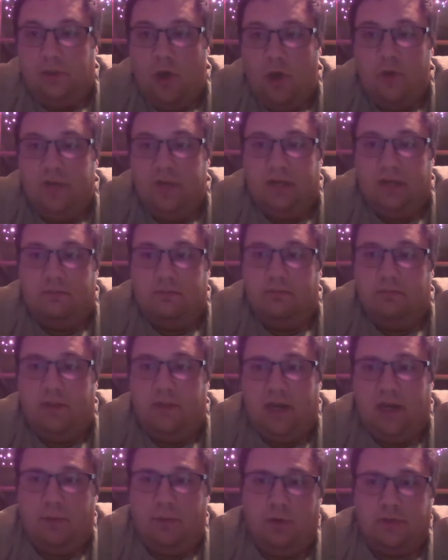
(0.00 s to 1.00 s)
Onan
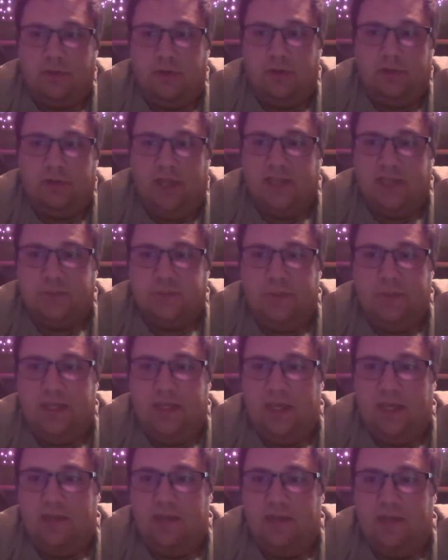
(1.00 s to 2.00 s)
that I worked on last
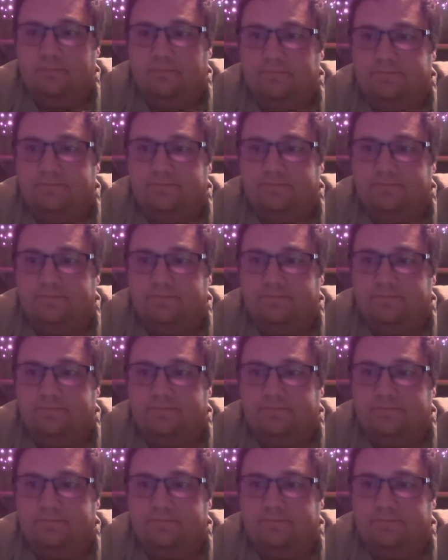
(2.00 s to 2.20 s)
weekend.